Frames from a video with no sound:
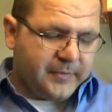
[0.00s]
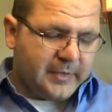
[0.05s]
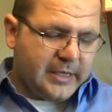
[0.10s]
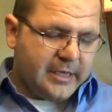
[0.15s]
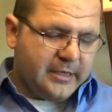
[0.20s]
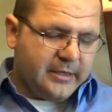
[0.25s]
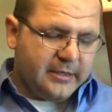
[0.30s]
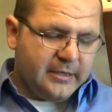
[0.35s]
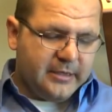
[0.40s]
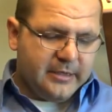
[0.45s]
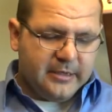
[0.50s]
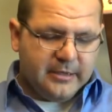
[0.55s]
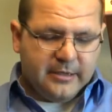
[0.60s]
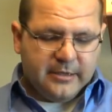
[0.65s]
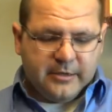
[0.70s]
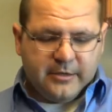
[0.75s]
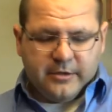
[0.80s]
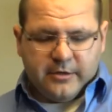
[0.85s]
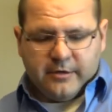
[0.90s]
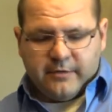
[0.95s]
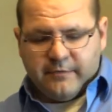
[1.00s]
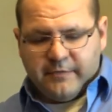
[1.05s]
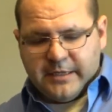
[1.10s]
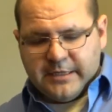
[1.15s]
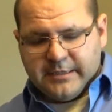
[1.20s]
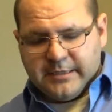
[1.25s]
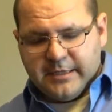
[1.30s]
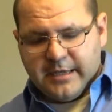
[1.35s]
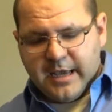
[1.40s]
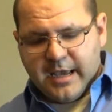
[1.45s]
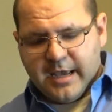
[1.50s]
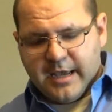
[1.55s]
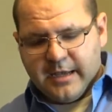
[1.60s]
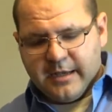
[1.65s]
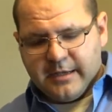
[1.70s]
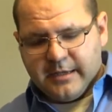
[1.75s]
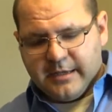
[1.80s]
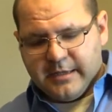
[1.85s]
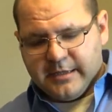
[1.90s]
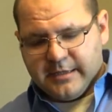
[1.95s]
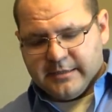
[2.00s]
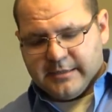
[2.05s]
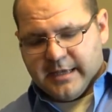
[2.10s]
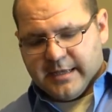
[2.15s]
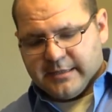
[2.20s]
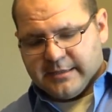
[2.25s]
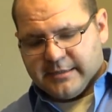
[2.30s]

And then your VTA is that